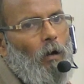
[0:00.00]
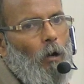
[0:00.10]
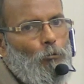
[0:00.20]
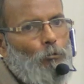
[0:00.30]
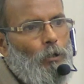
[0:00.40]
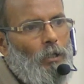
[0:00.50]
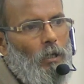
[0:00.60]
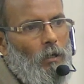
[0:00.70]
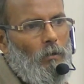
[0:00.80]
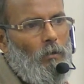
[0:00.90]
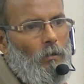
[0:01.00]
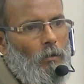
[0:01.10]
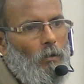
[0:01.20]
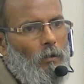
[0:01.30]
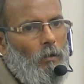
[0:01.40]
how to see the
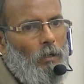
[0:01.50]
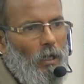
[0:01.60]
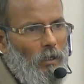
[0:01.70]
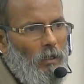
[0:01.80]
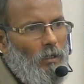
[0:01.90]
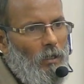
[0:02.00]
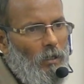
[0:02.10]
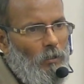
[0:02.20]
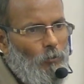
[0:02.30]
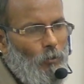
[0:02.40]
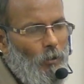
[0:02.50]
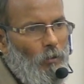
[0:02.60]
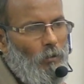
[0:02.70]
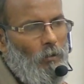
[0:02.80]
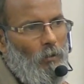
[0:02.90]
calcaneal injury?
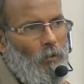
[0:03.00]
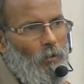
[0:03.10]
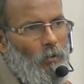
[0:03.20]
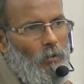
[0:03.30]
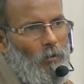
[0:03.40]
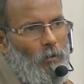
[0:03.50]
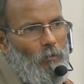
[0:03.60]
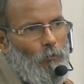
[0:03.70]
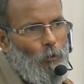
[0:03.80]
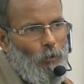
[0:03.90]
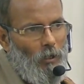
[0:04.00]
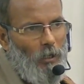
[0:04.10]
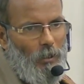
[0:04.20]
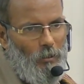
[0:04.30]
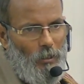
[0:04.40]

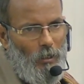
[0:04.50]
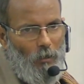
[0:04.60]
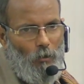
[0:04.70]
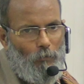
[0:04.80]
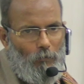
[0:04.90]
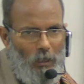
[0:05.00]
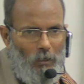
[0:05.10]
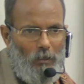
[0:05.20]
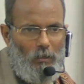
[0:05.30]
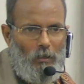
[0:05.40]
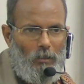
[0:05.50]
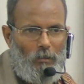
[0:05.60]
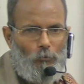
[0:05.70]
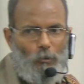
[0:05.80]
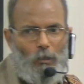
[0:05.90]
For X-ray of calcaneal
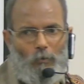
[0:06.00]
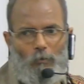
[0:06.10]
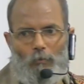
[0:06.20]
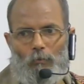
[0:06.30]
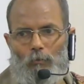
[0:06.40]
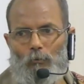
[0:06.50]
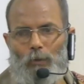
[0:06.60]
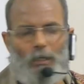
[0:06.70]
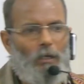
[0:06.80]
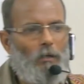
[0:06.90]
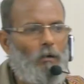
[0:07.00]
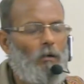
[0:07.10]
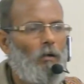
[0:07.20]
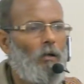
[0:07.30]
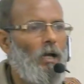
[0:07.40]
injury, we
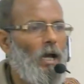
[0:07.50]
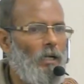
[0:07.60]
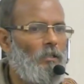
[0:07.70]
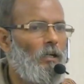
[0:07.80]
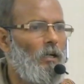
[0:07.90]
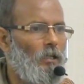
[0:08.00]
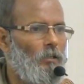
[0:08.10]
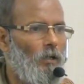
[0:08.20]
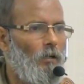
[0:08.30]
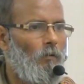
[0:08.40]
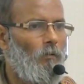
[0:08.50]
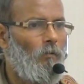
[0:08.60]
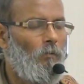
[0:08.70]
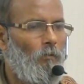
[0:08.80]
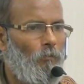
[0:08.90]
need axial X-ray.
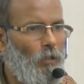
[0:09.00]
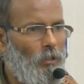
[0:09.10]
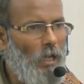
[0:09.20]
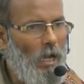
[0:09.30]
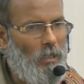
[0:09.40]
What is the